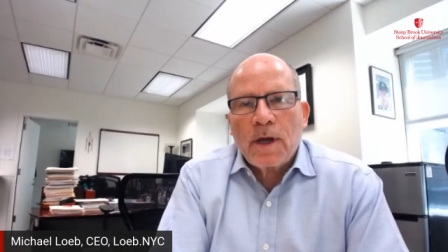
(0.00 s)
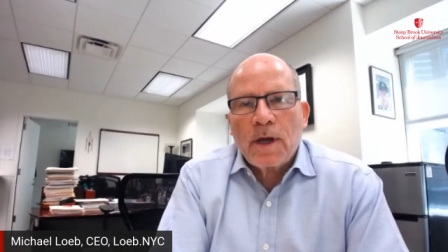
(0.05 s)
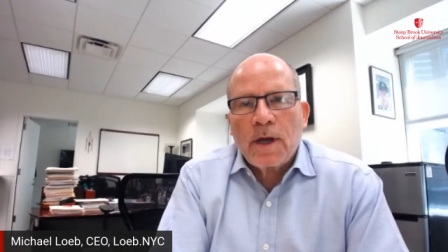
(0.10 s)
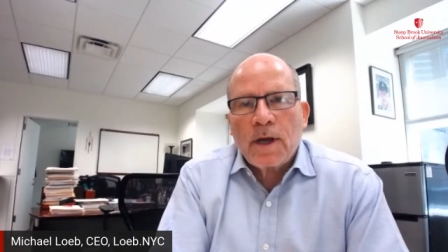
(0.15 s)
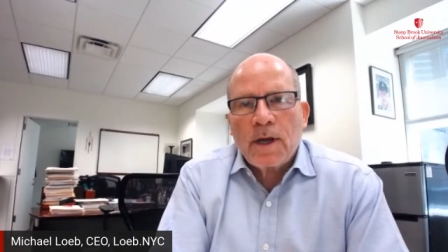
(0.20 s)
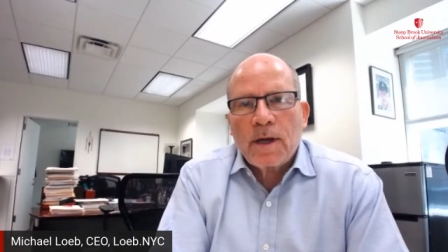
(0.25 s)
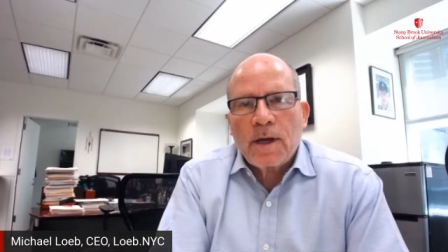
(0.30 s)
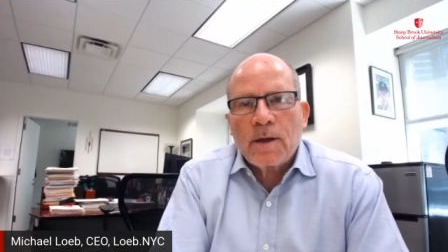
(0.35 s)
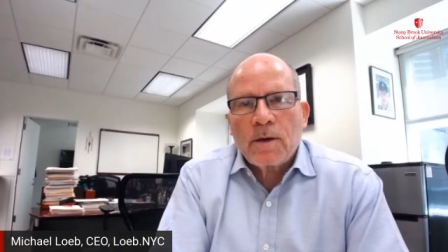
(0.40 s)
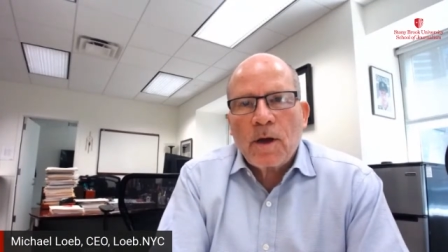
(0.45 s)

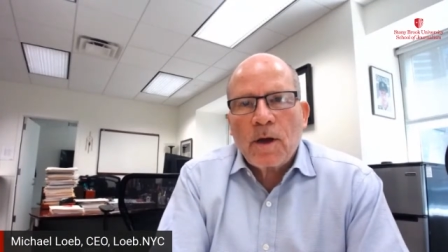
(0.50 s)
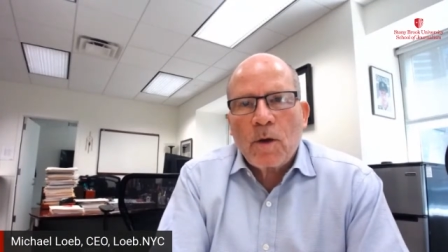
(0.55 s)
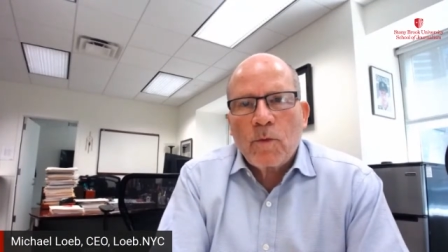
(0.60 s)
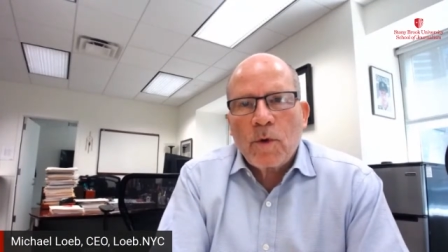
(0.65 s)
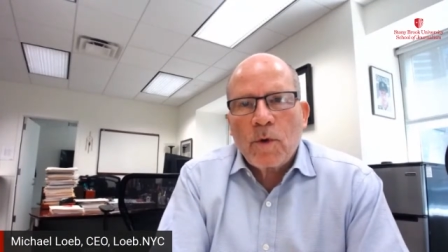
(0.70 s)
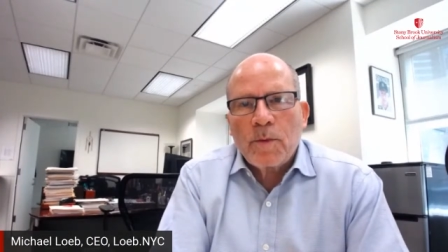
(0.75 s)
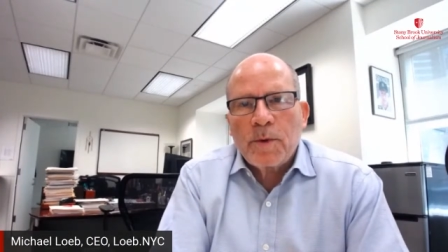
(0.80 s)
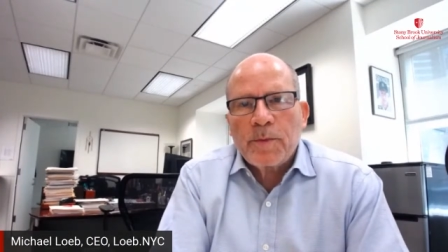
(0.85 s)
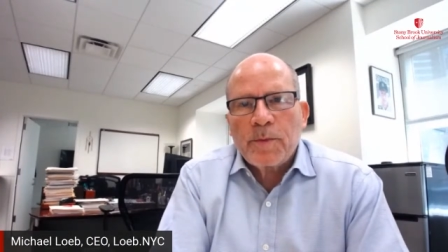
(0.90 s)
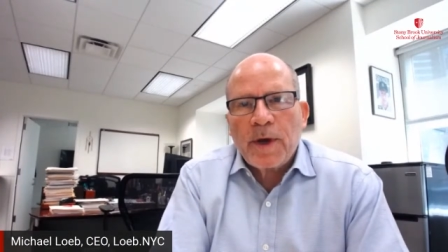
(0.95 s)
a
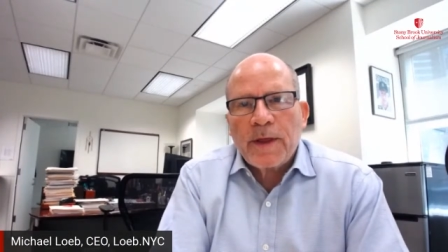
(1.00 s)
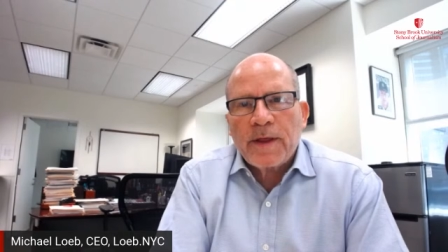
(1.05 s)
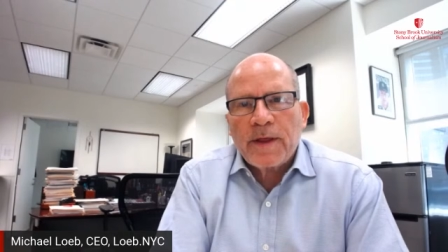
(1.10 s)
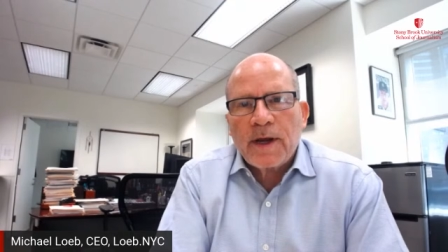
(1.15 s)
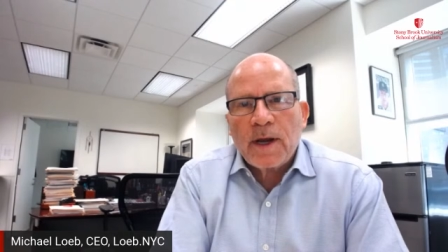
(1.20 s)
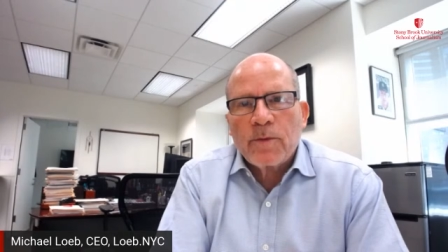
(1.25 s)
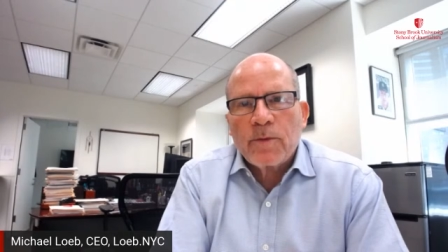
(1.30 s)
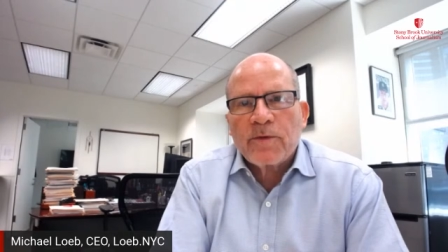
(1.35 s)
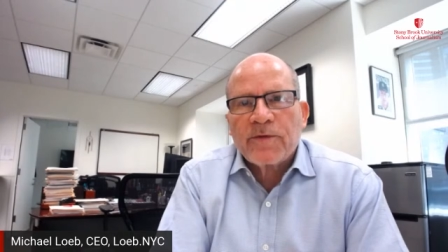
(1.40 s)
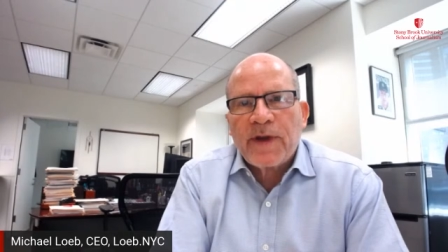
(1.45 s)
woman by the
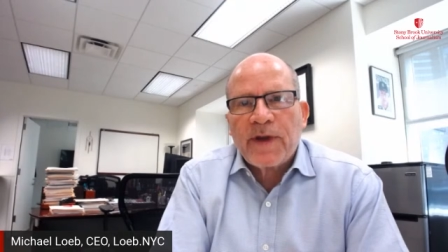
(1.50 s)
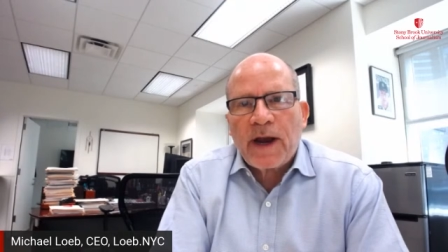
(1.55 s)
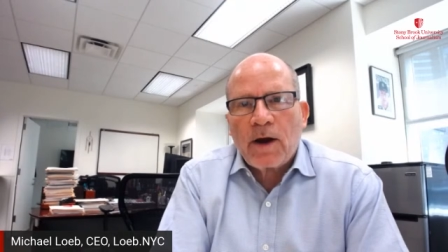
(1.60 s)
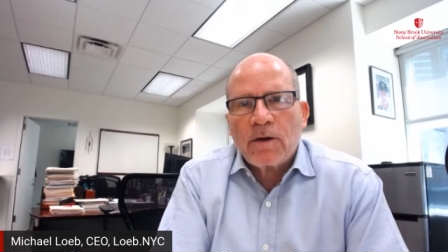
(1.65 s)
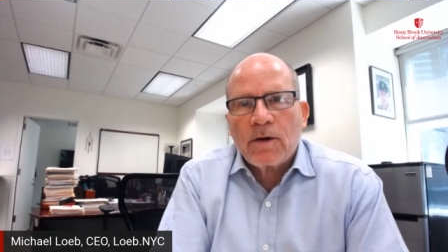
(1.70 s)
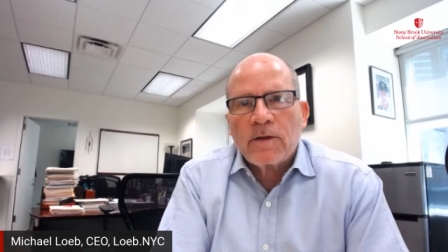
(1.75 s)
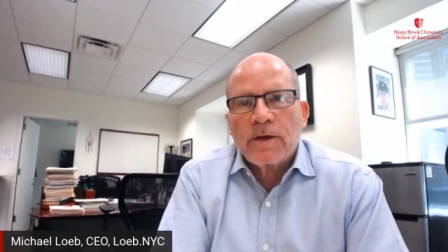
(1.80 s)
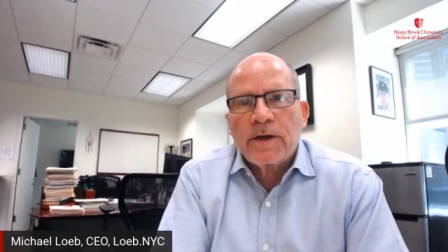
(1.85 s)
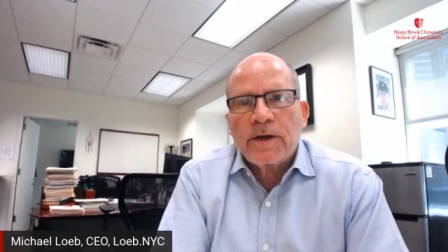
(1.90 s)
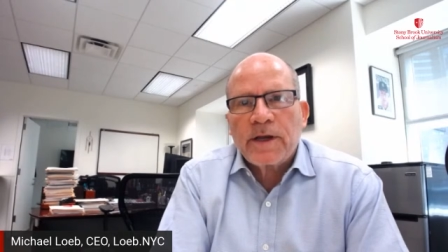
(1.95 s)
name of
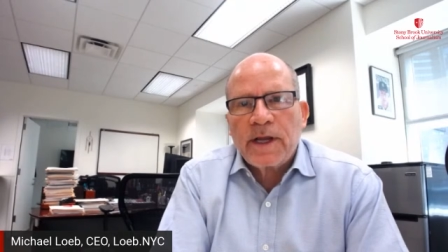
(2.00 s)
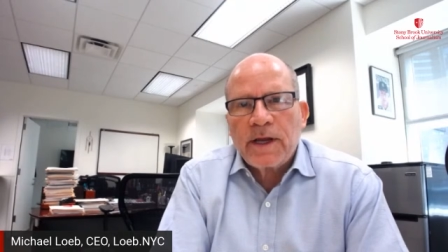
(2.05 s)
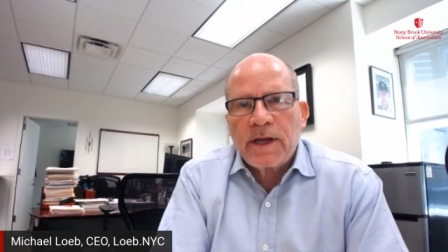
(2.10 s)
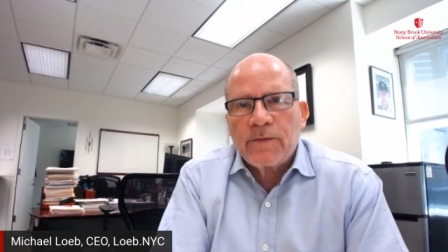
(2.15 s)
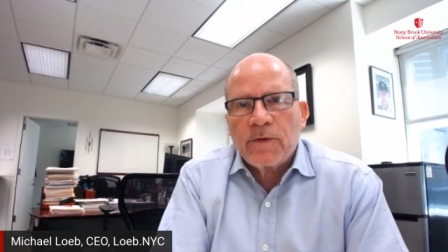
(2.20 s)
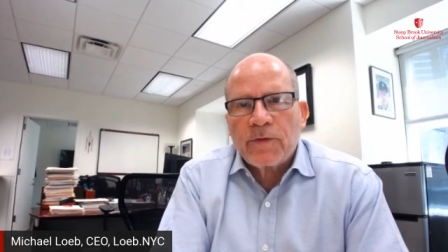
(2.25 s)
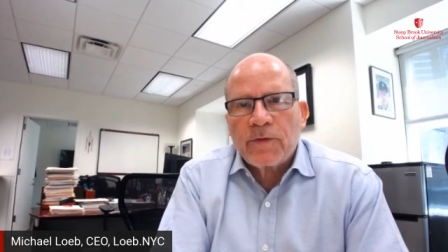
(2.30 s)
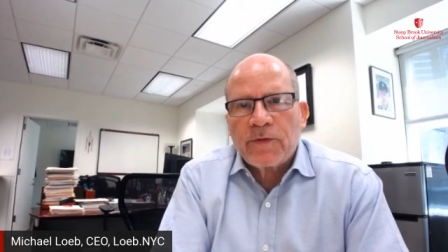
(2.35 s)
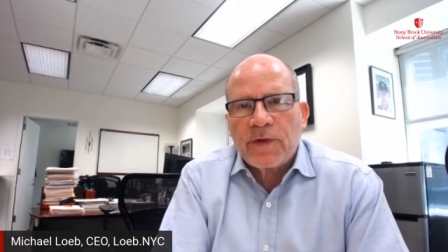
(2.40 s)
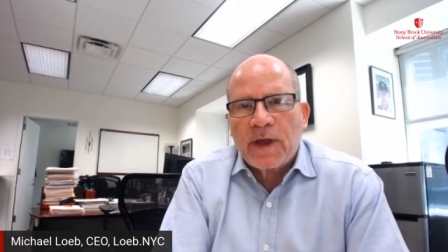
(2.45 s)
Carolyn
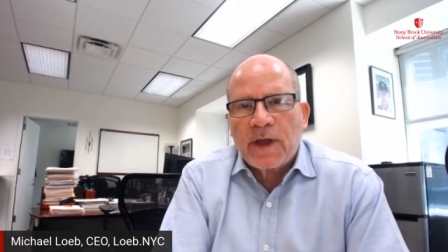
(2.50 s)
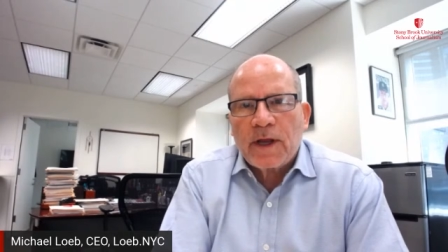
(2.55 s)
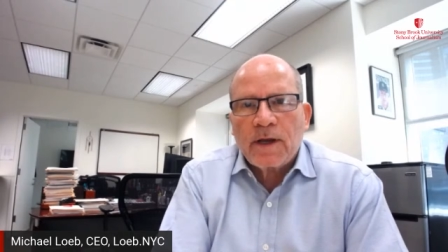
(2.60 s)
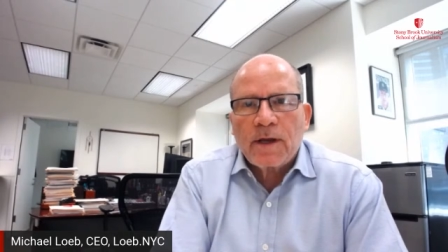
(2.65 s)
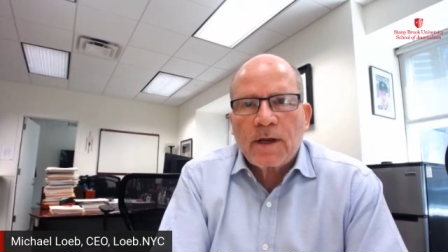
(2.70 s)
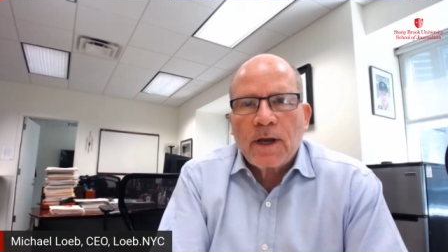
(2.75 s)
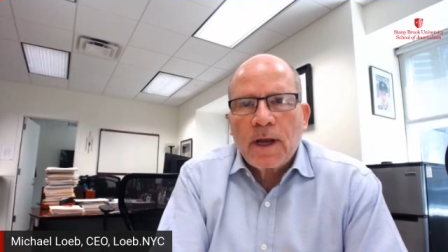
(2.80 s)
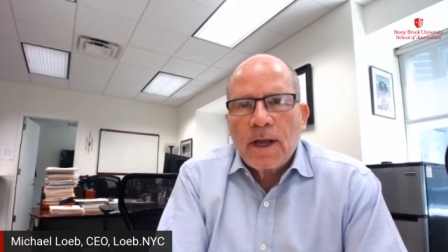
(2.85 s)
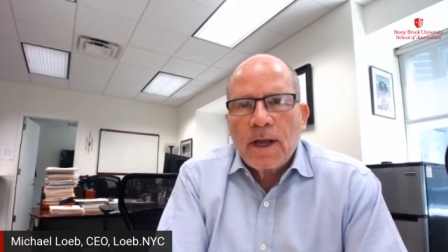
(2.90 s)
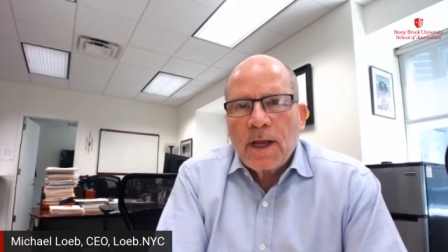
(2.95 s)
Everson.